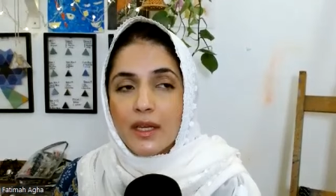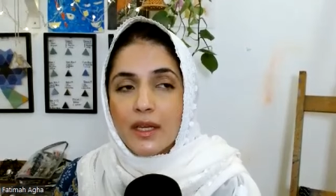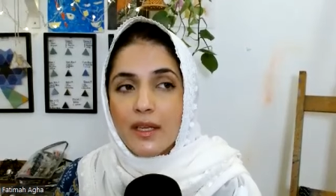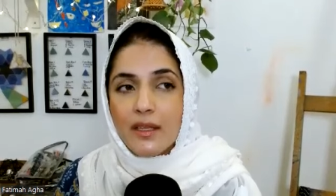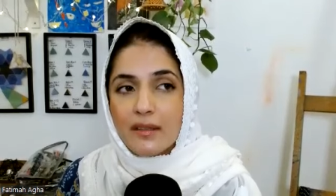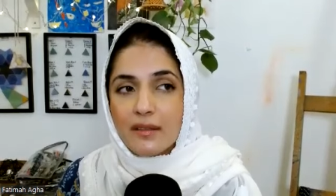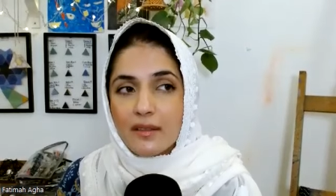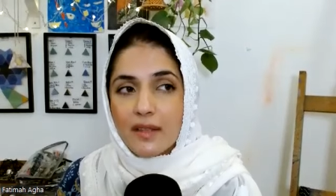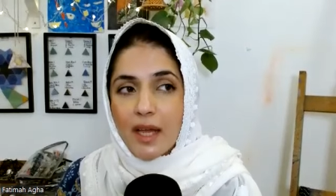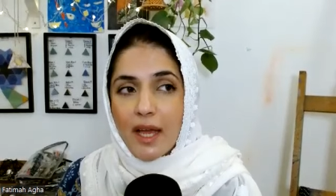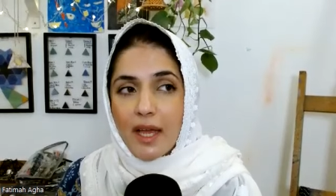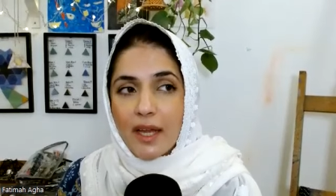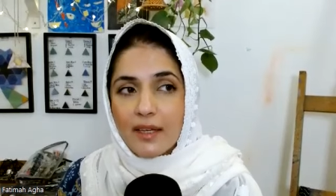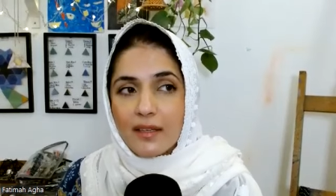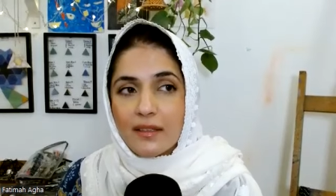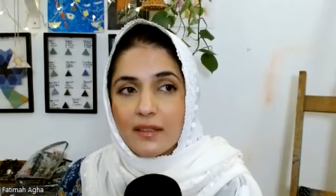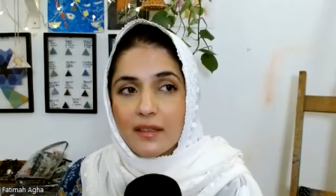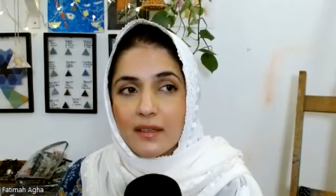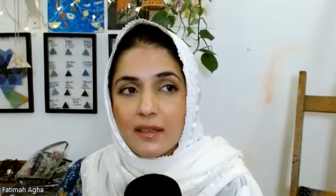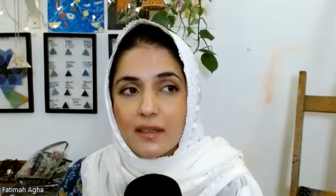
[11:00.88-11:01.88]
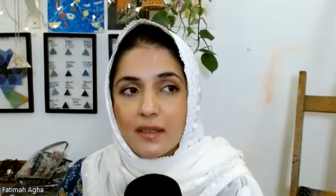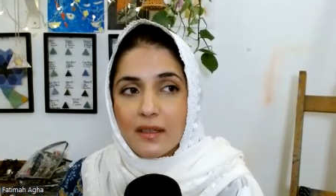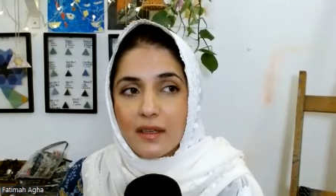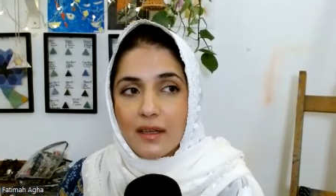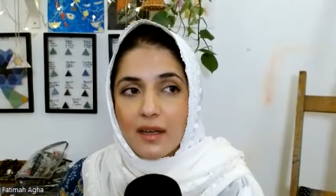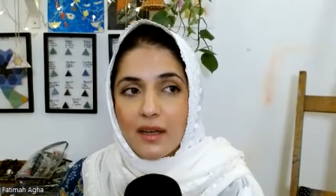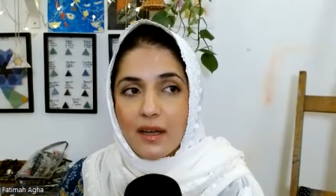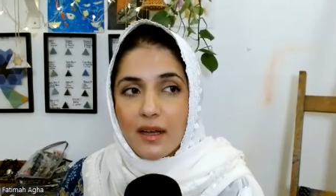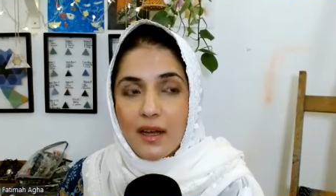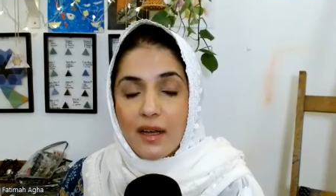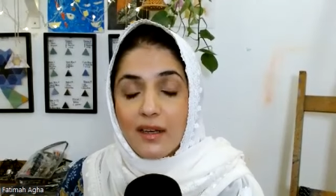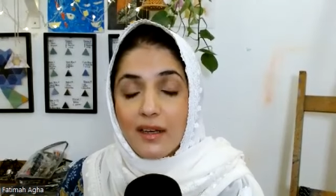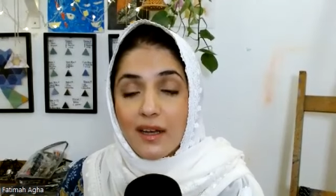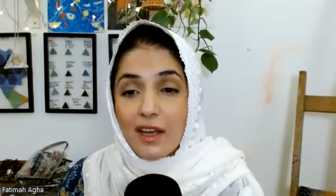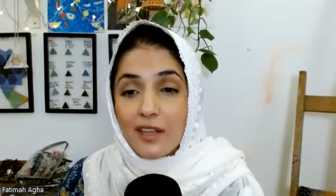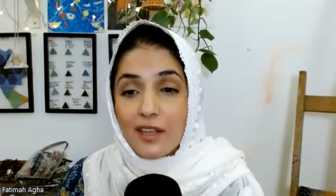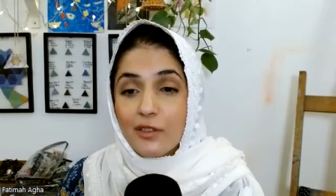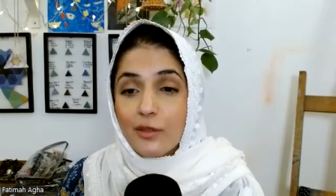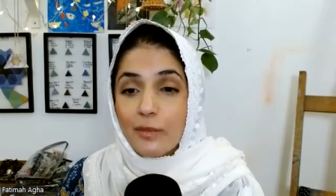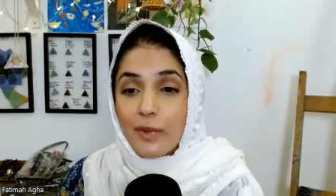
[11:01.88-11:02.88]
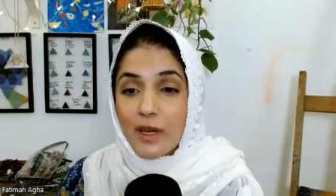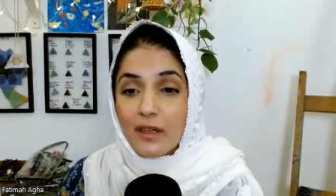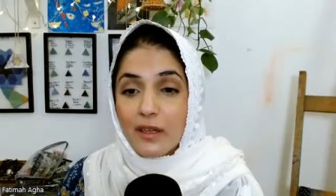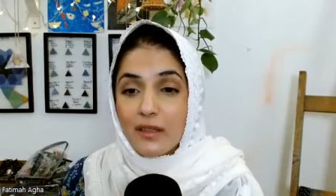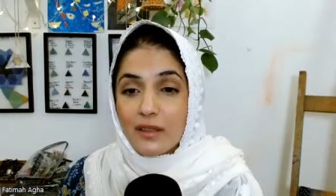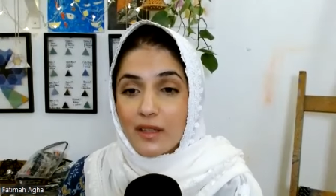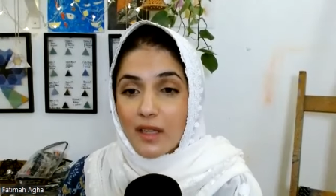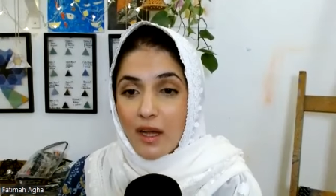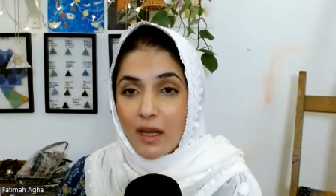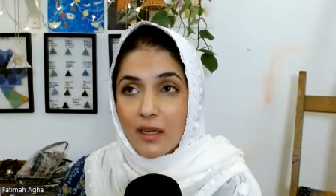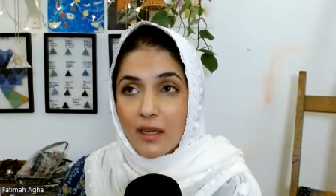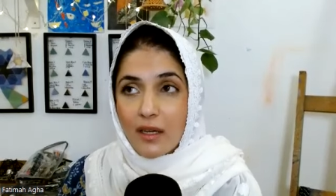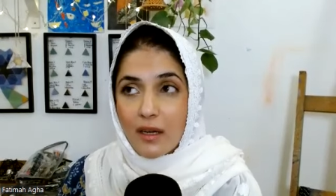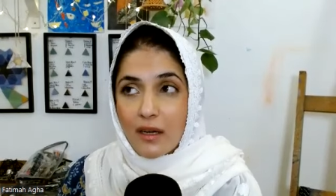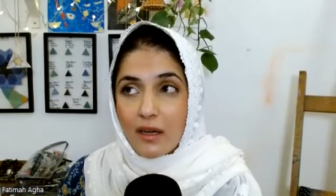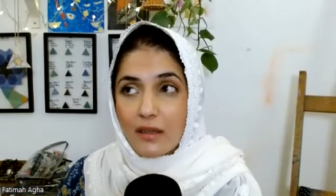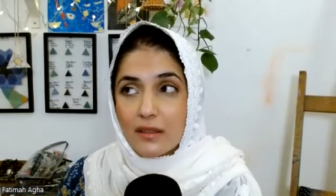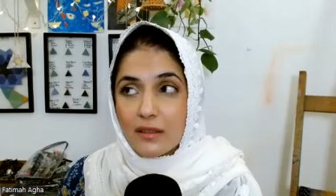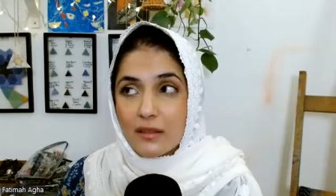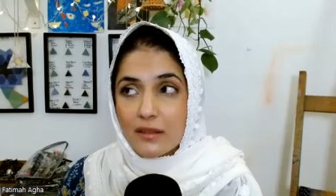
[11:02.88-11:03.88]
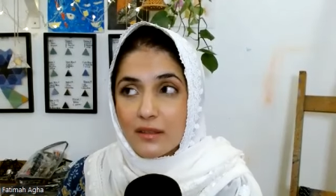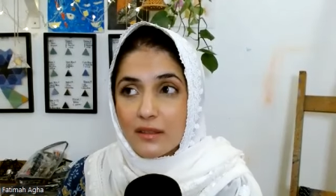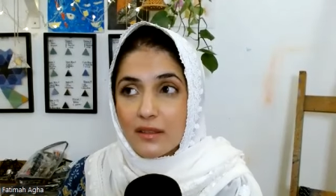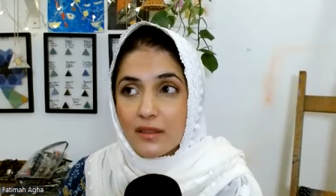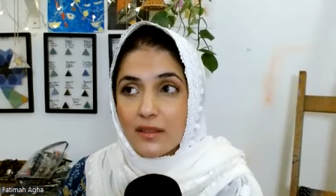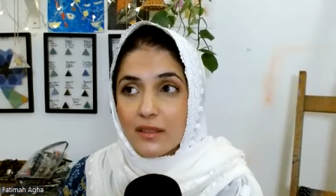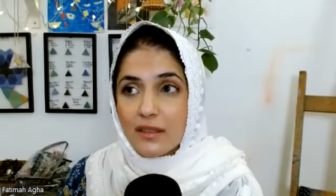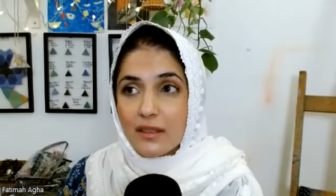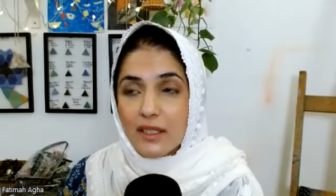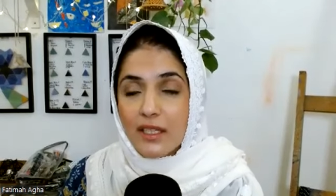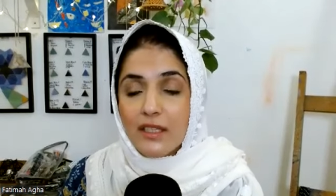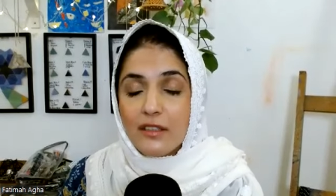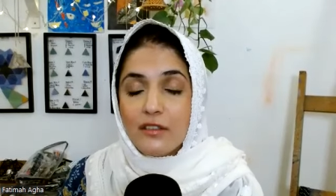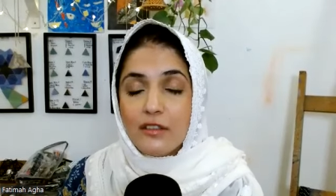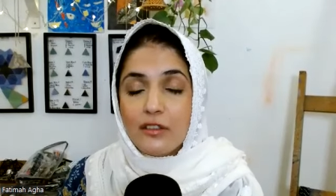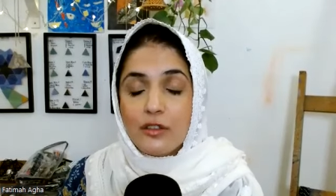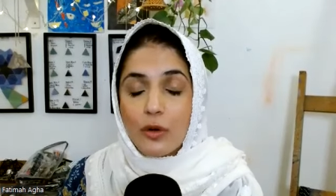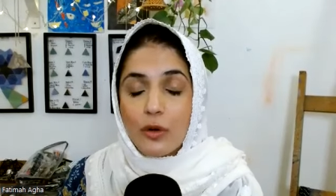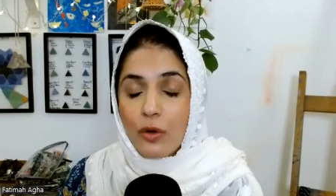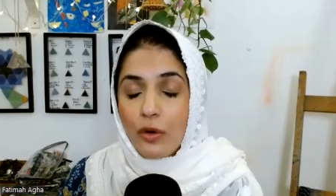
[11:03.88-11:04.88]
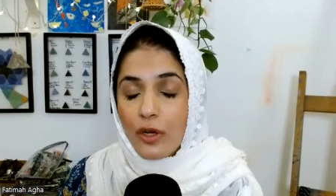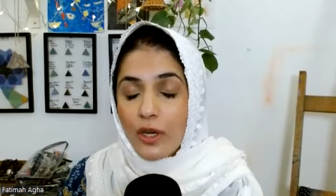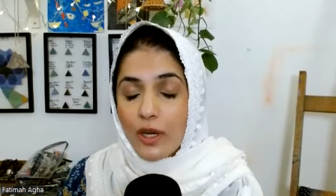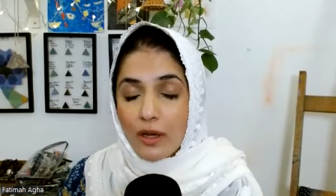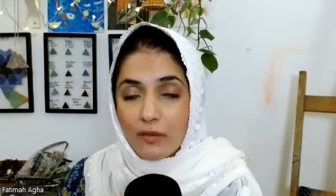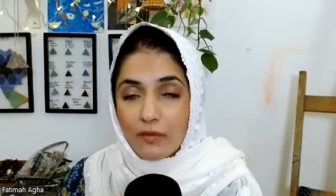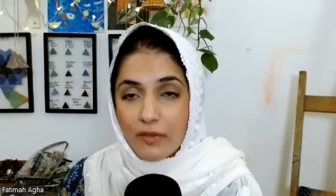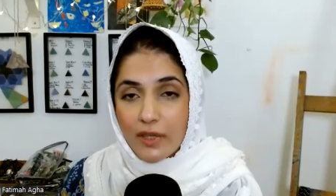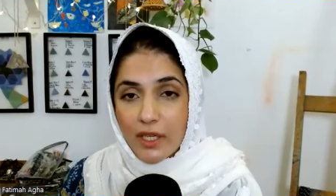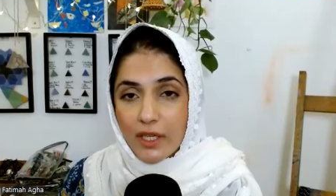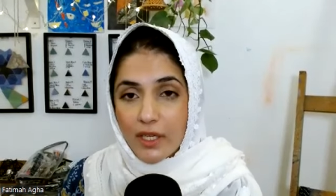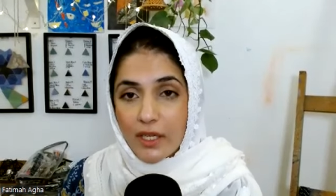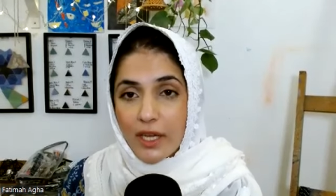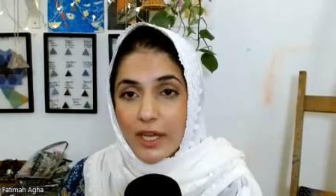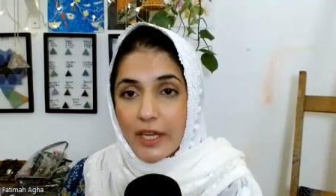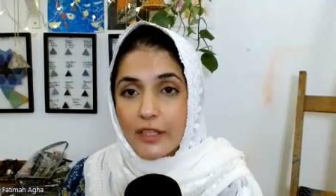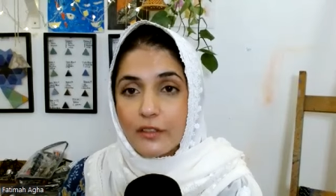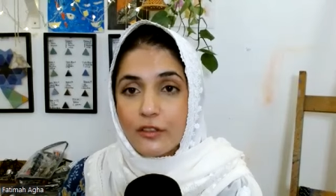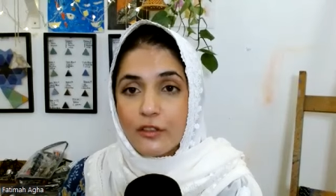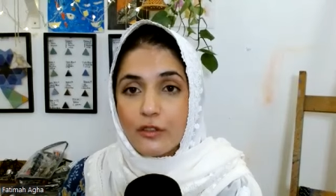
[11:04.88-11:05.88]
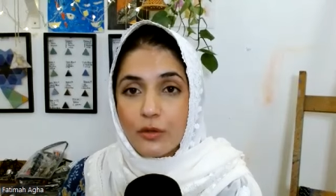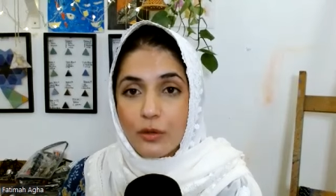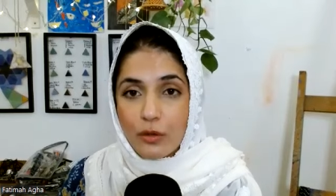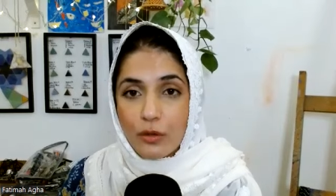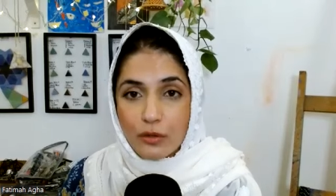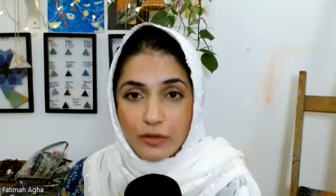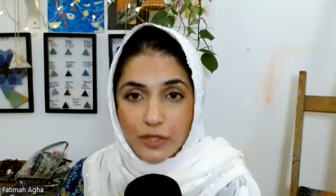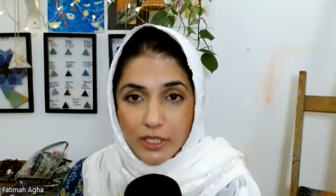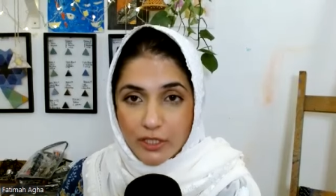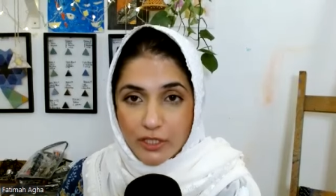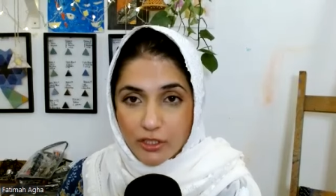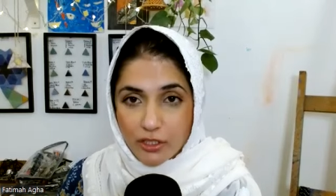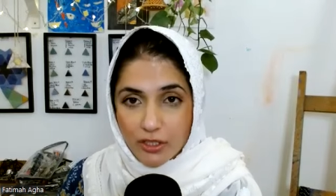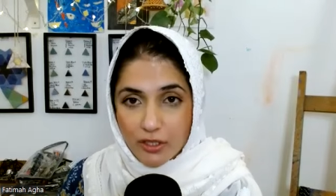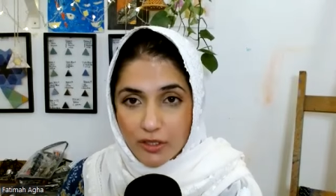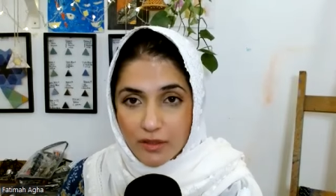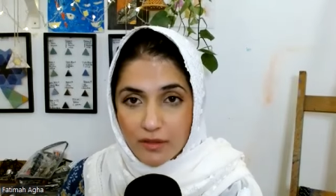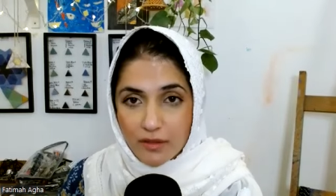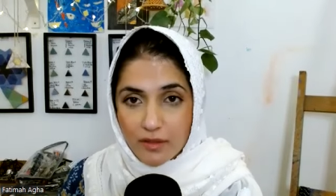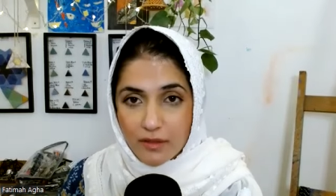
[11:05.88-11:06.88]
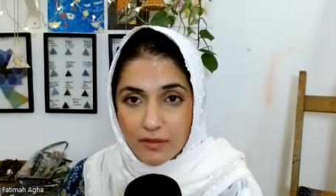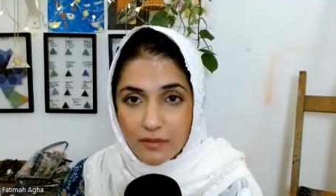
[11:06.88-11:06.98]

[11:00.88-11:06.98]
is that Allah subhanahu wa ta'ala is so loving and so gracious.